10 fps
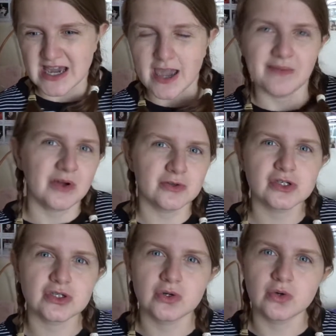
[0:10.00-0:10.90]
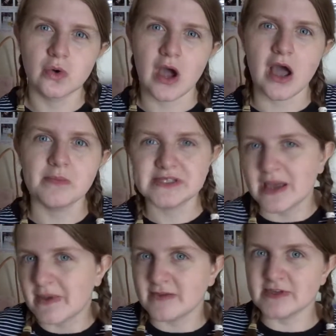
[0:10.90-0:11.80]
emotional
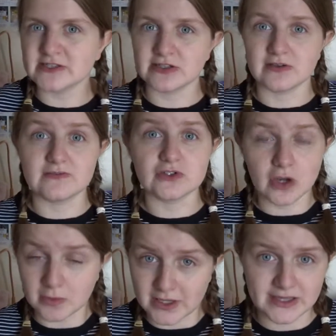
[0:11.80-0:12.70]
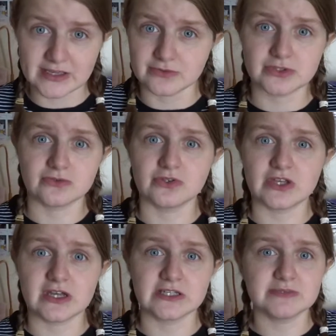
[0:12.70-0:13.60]
upset maybe, so if you don't like those sort of
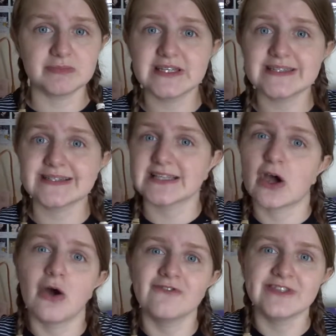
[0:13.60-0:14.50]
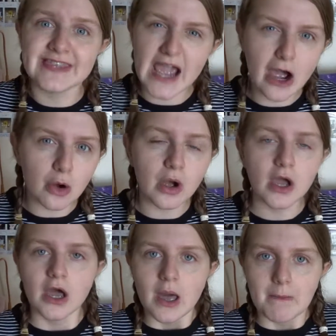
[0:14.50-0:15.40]
things, please click off now,
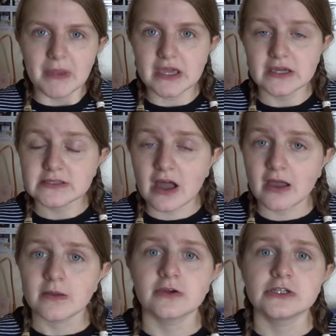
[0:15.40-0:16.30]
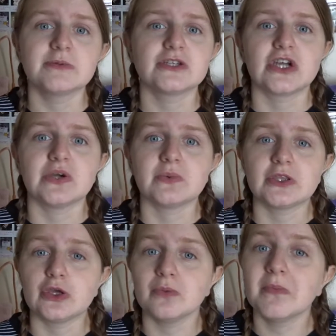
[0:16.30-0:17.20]
because I'm going to be sharing
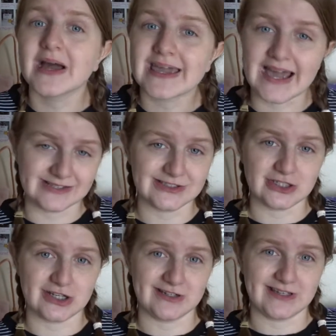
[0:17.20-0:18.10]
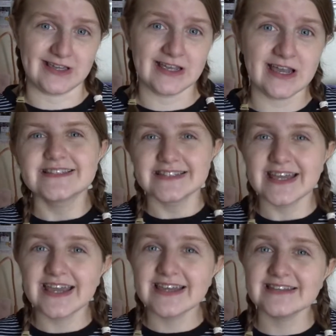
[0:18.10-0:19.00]
with you my cancer journey.
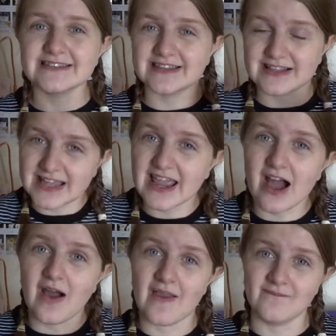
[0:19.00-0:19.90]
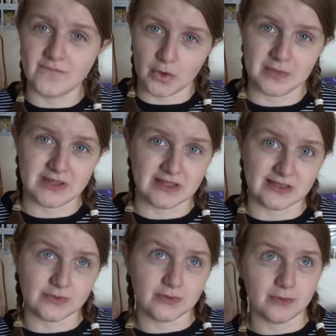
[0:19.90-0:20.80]
Today, the day I am filming
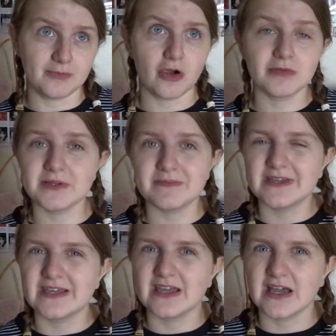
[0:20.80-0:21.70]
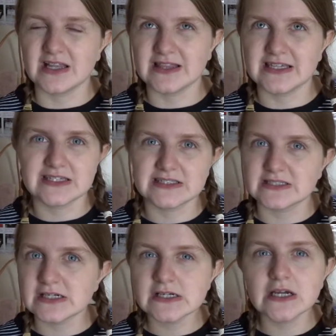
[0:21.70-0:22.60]
this, will probably be at
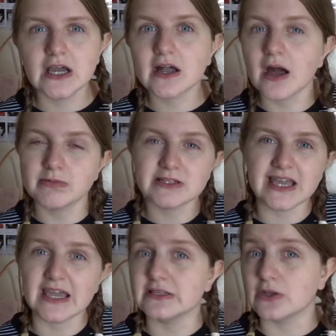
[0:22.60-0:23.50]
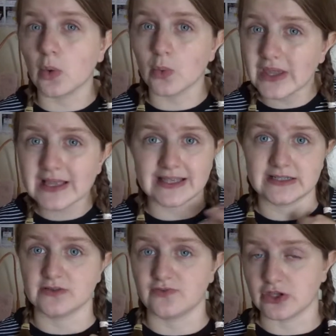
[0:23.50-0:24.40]
least a couple of days, a week
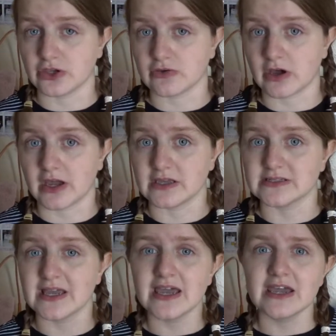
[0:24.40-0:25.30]
later for you guys.